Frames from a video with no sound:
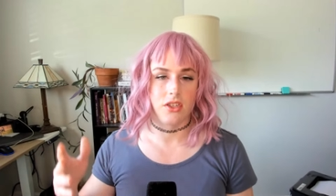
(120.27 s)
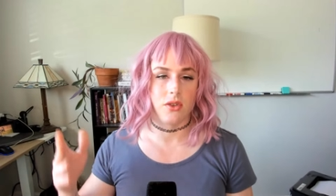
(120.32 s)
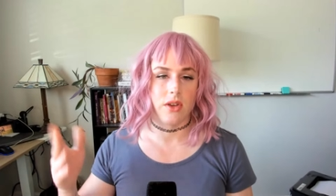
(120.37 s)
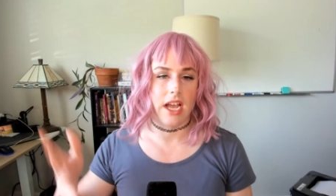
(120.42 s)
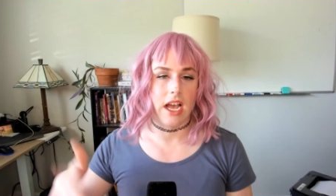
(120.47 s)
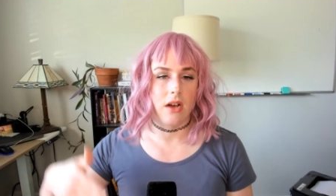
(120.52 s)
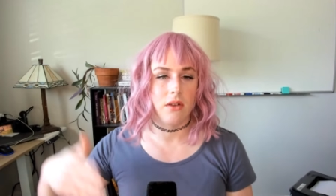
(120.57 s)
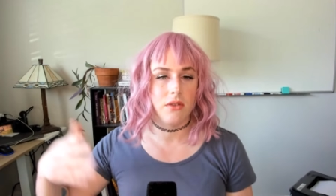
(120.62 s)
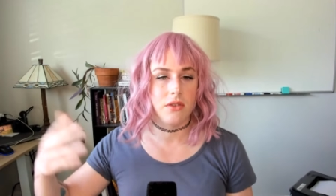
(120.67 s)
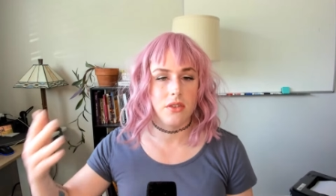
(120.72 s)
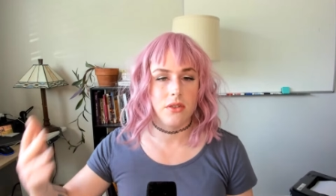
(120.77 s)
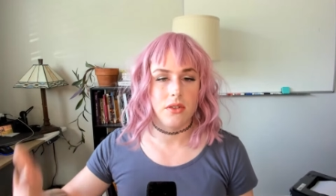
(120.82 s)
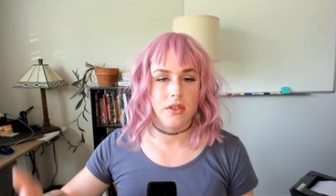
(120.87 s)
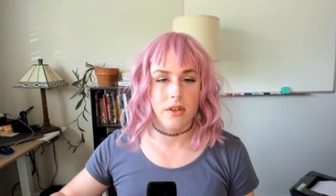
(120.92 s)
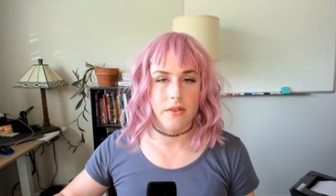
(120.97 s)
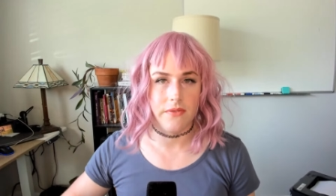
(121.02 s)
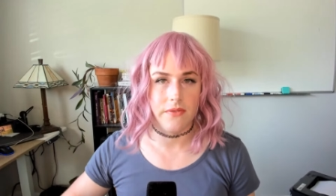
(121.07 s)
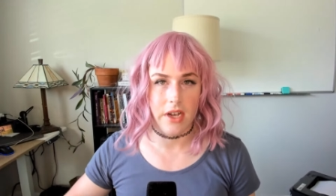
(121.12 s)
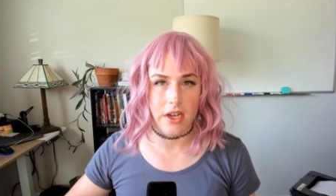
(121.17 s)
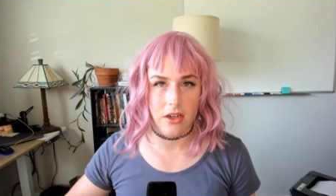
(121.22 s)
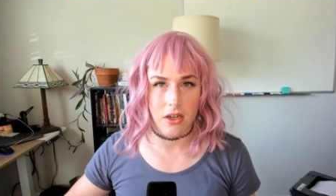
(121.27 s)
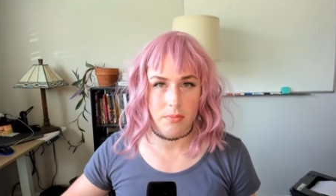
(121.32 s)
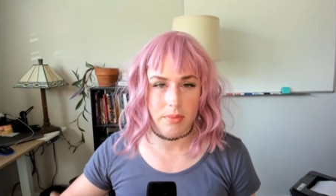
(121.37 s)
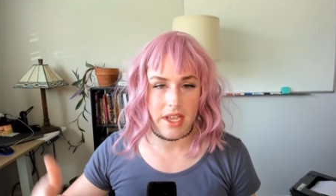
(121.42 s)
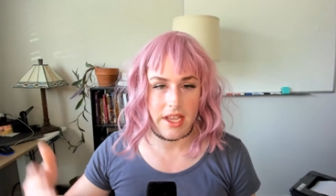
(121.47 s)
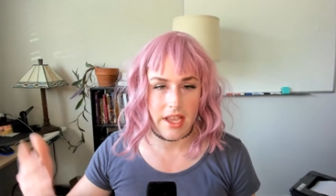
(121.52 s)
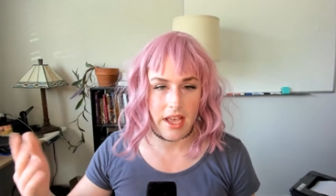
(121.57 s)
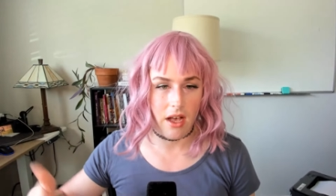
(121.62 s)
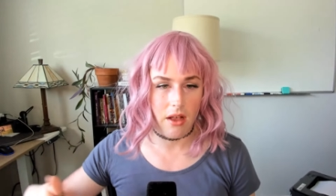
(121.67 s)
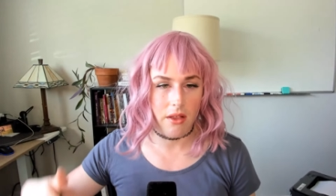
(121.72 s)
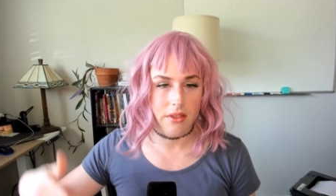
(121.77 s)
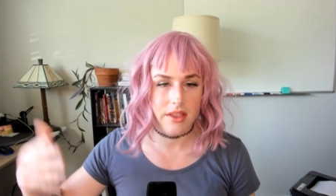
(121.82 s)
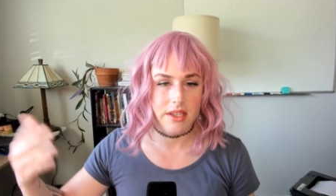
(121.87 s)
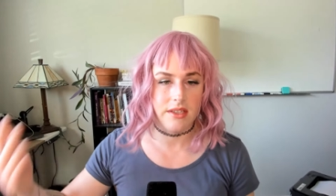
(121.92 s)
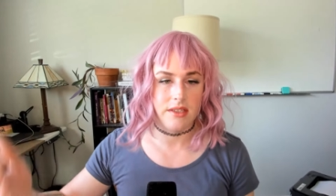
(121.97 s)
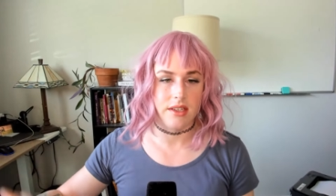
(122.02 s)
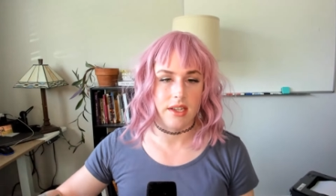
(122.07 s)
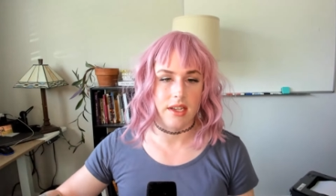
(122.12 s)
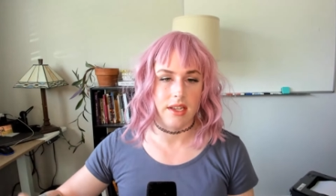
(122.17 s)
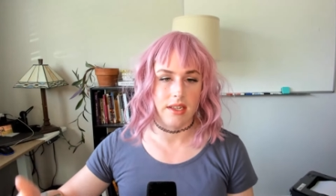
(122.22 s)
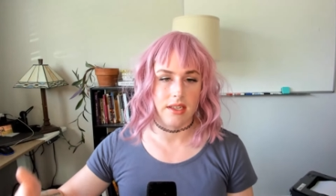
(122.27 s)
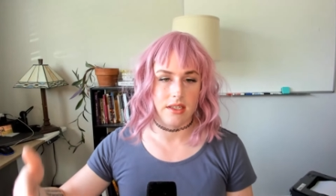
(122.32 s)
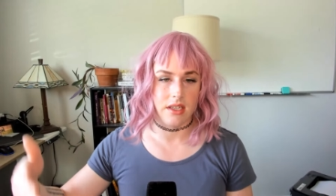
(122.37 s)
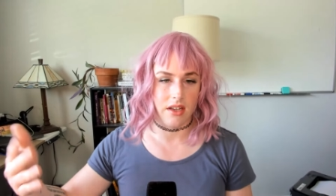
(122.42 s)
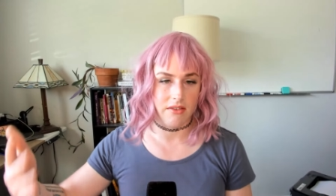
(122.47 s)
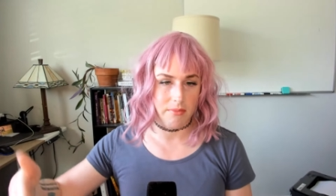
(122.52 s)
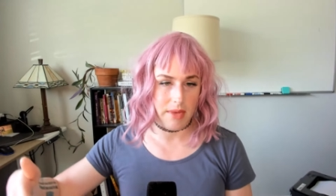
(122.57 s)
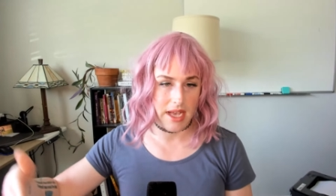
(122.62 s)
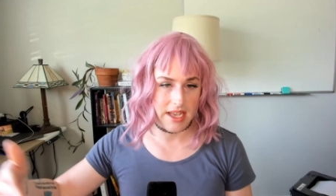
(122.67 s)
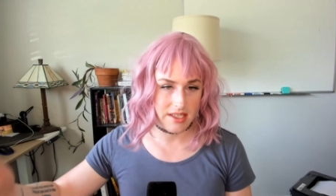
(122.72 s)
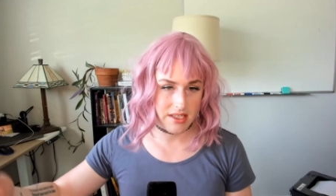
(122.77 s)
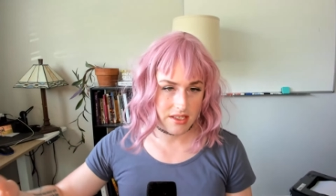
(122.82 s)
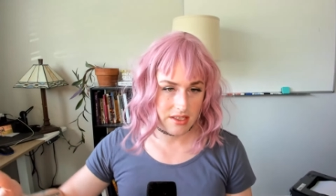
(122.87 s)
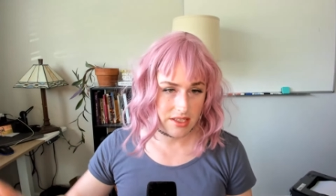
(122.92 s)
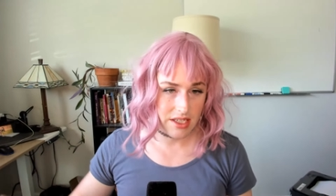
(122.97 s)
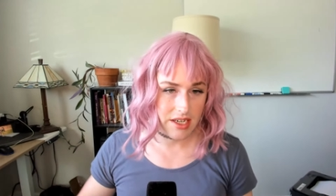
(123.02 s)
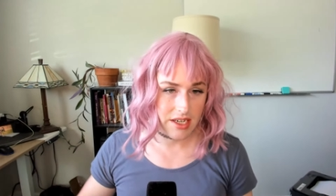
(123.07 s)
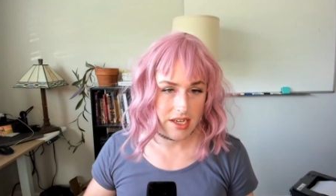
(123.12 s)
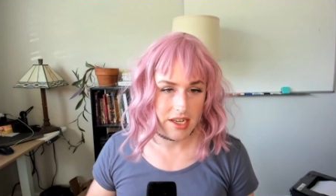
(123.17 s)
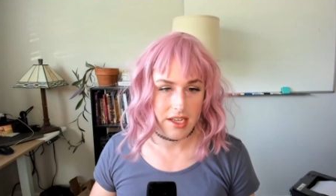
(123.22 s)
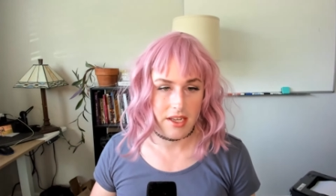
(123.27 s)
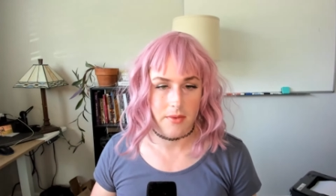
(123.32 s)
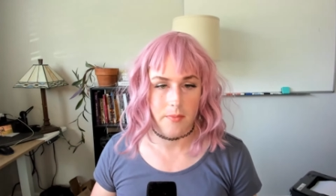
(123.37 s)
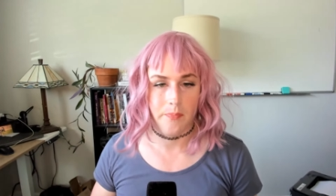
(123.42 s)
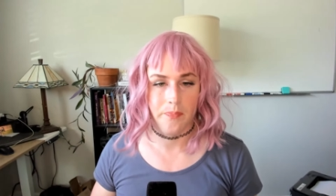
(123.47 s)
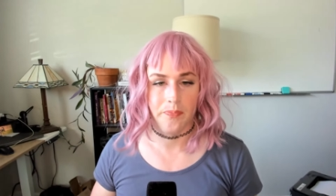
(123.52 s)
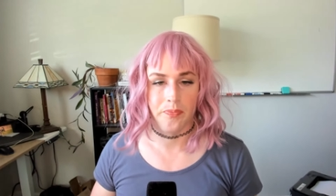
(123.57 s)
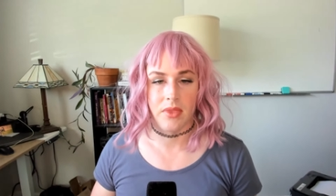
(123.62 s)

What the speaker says: to how to develop a healthy sense of masculinity.